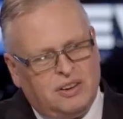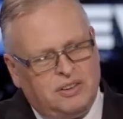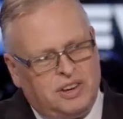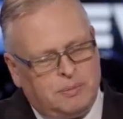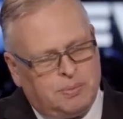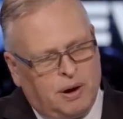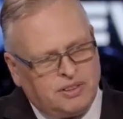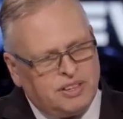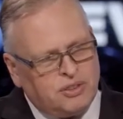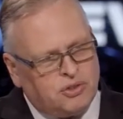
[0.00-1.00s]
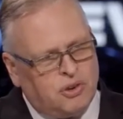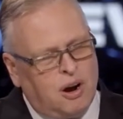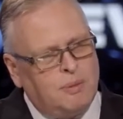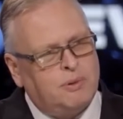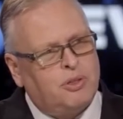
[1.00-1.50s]
Did President
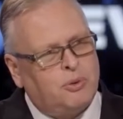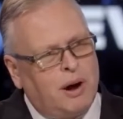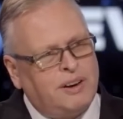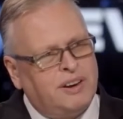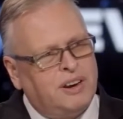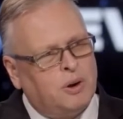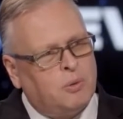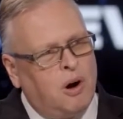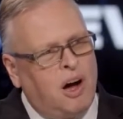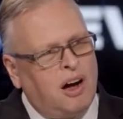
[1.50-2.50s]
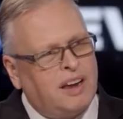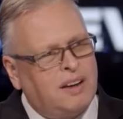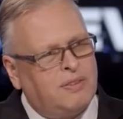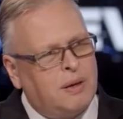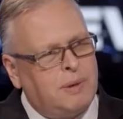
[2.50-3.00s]
Trump threaten Iraq if
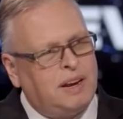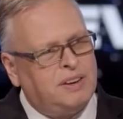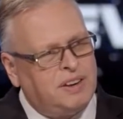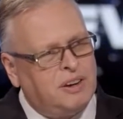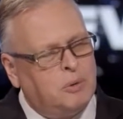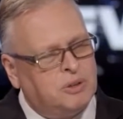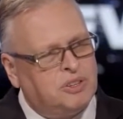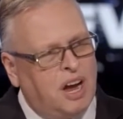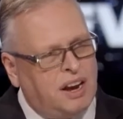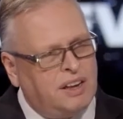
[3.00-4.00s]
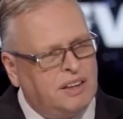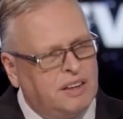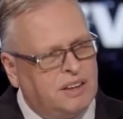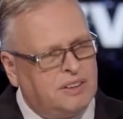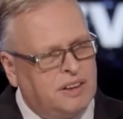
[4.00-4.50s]
they made a deal with China?
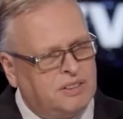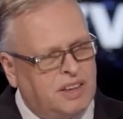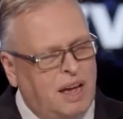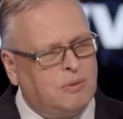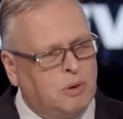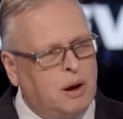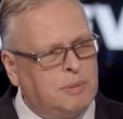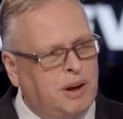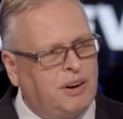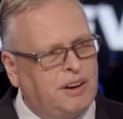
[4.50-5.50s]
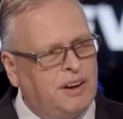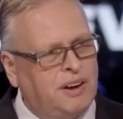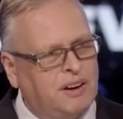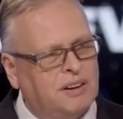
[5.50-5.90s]
Is that what I'm hearing here?